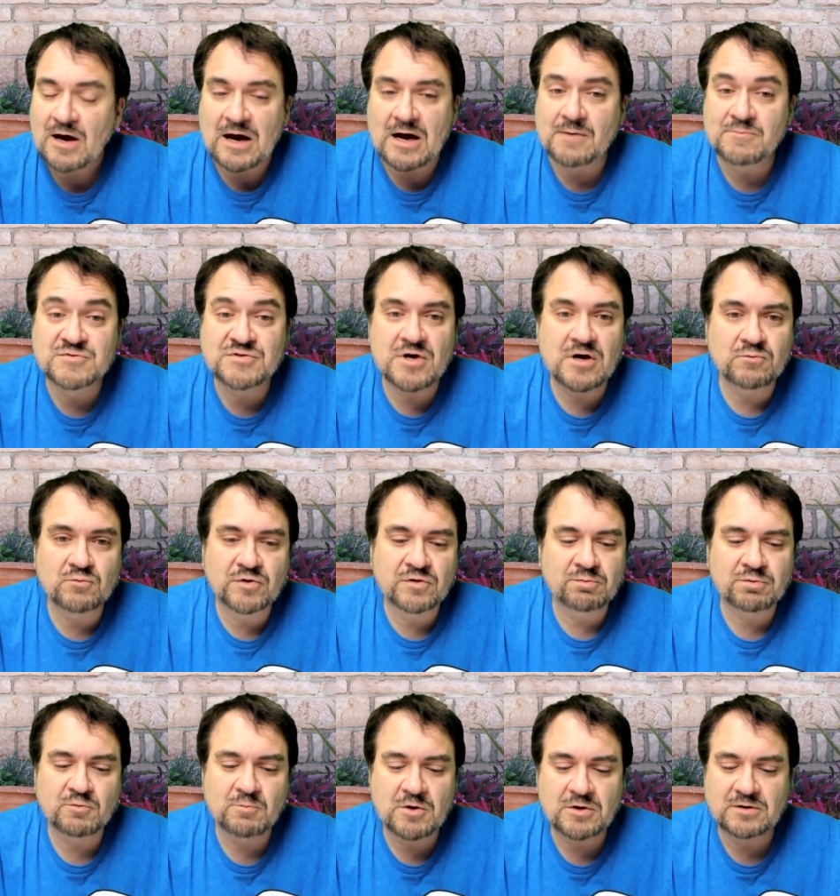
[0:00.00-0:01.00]
I'm done
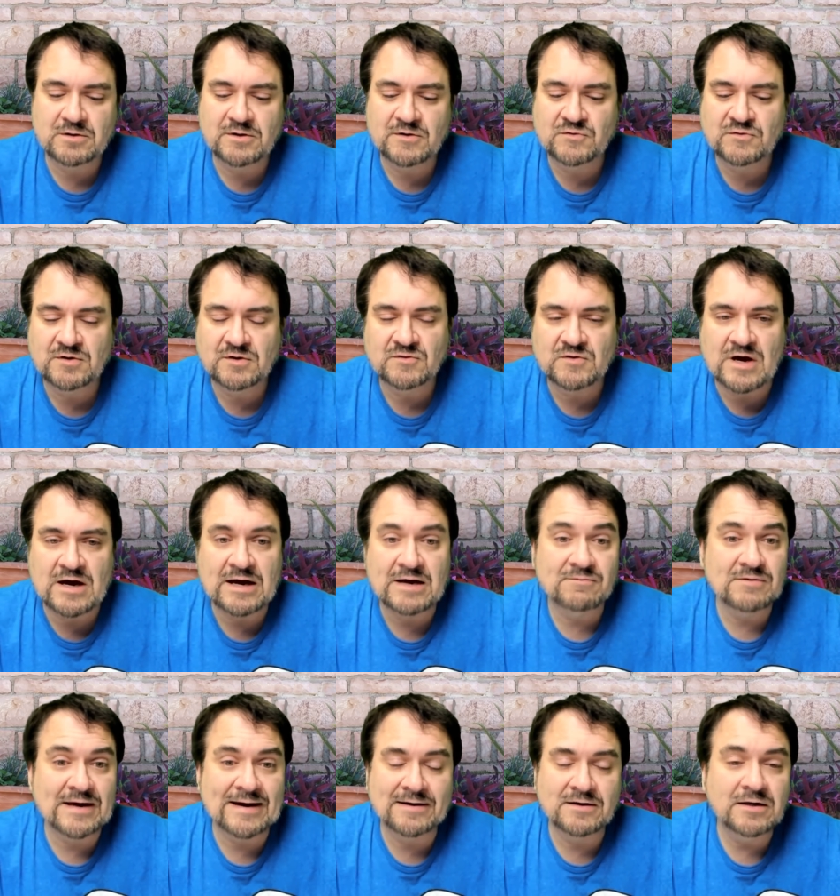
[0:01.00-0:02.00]
with promoted listings. I
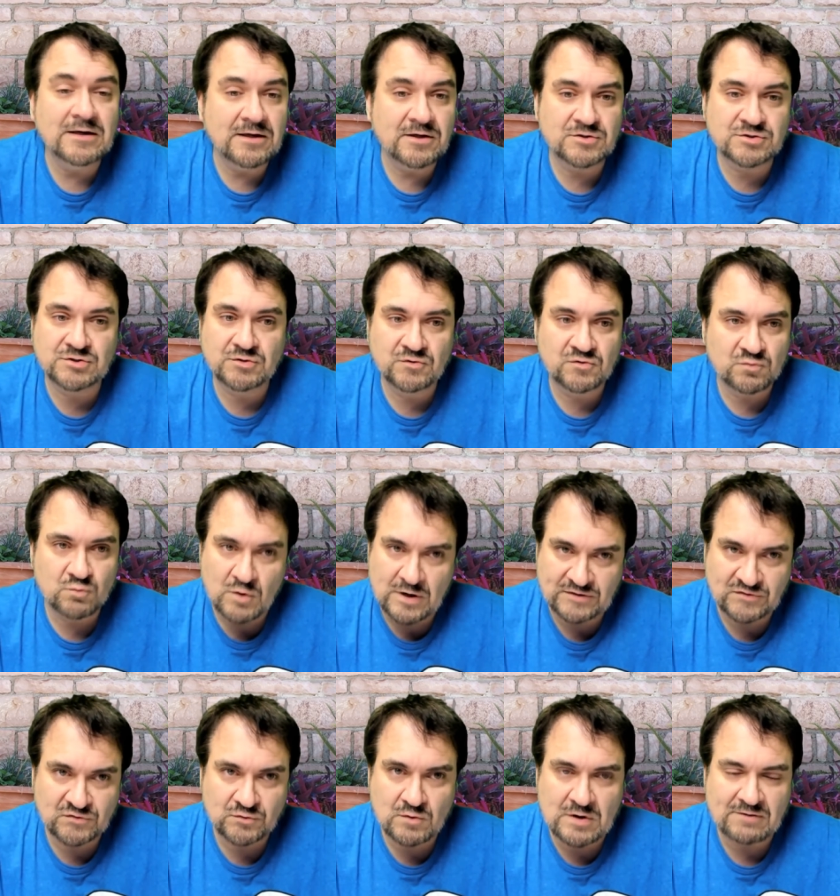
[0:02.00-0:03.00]
haven't had any issues
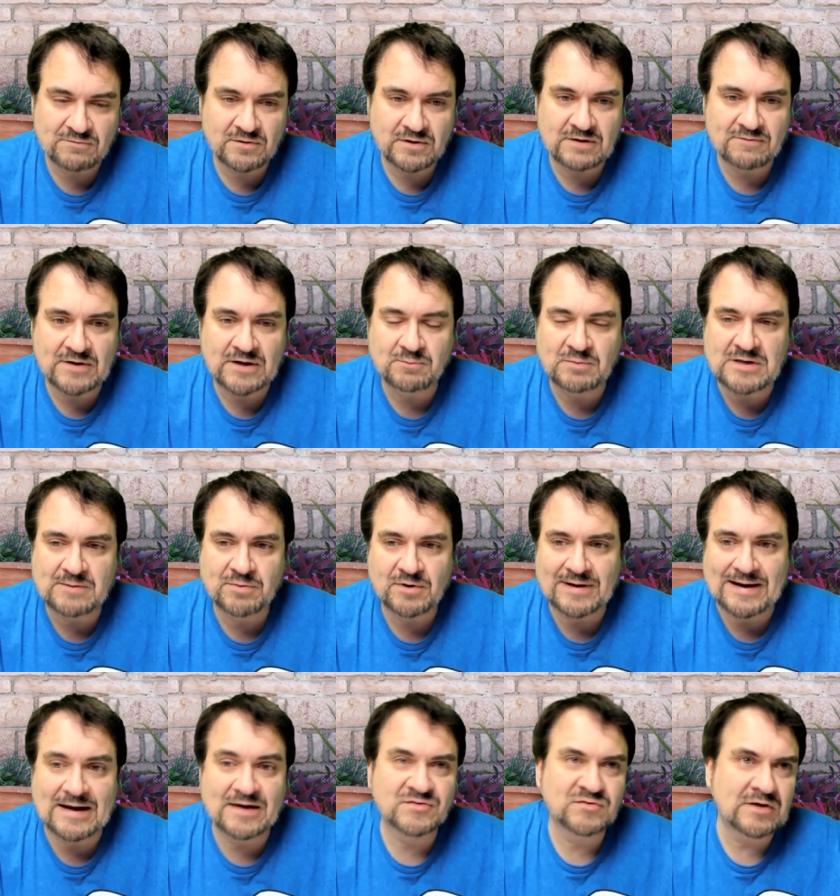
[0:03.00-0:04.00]
whatsoever, and I've had
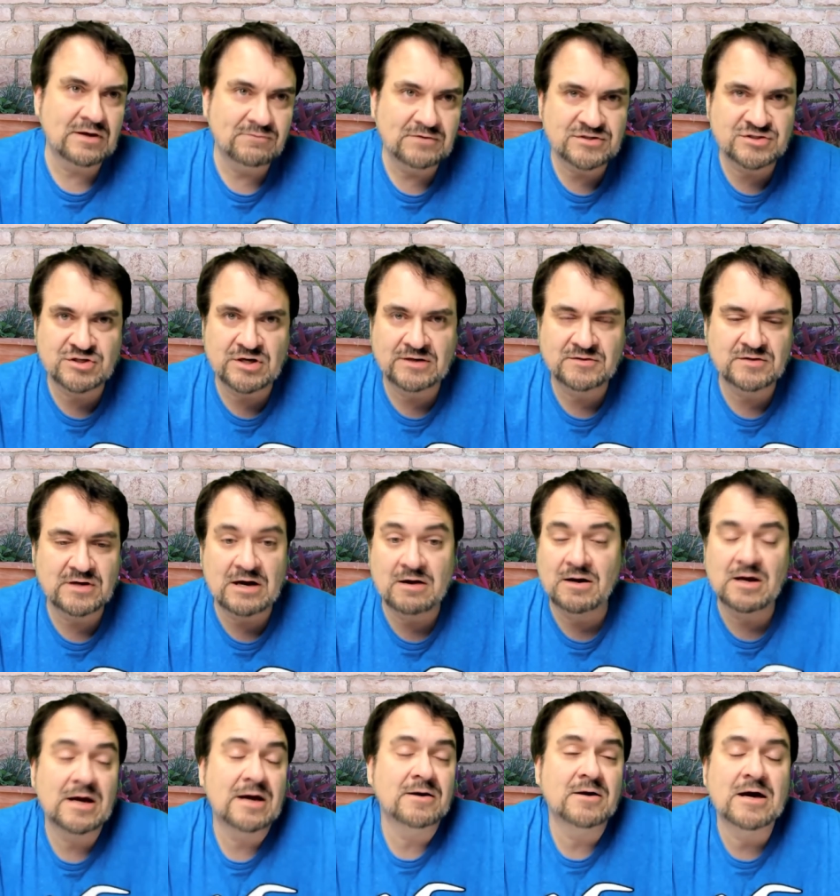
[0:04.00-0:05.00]
people ask, Have you checked it
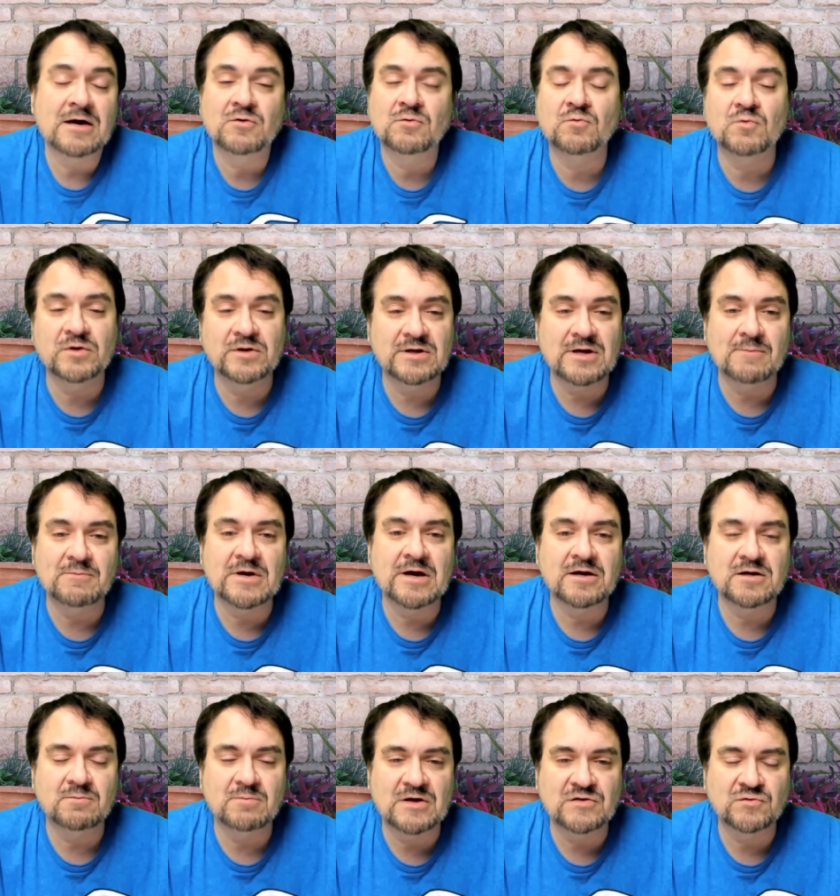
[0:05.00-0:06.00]
out? I, I don't really, I'm not
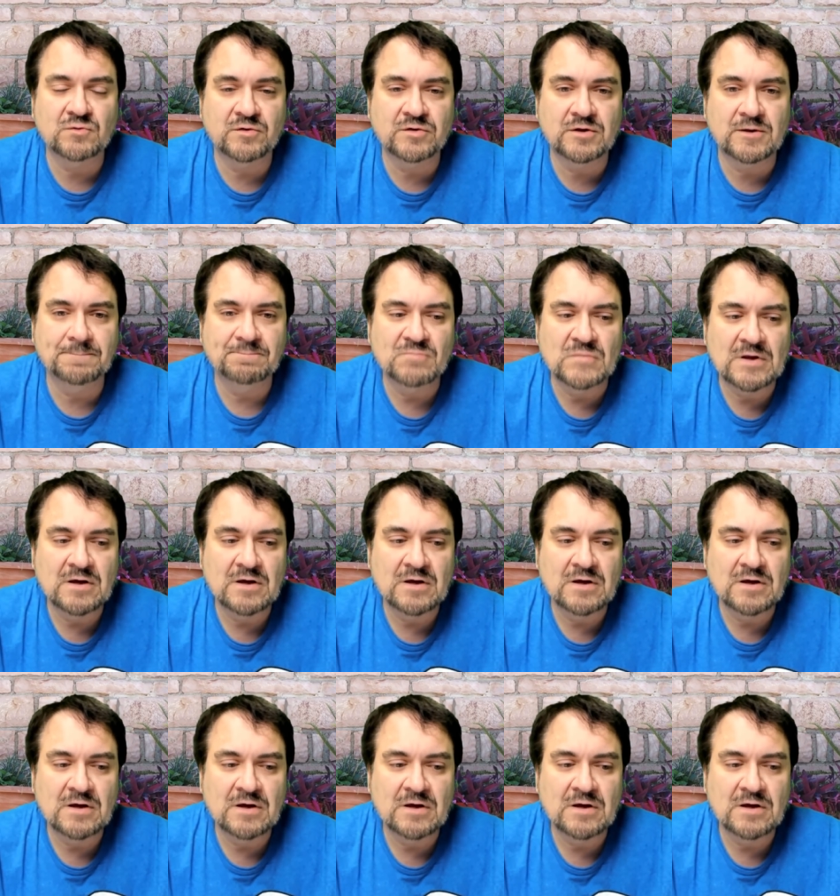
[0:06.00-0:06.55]
going to mess with it.